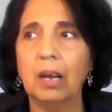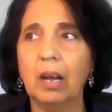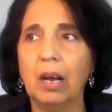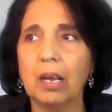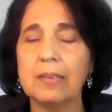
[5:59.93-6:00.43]

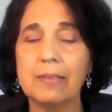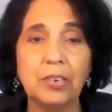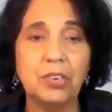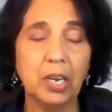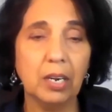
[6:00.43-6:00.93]
because uh, I
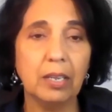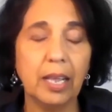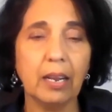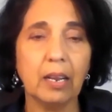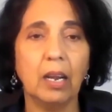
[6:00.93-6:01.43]
shared
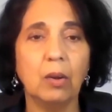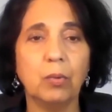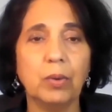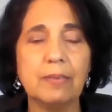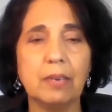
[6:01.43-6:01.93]
that kind of
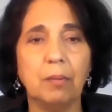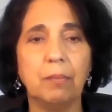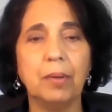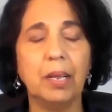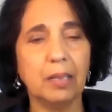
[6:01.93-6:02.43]

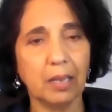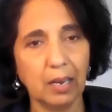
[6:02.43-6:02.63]
wisdom in the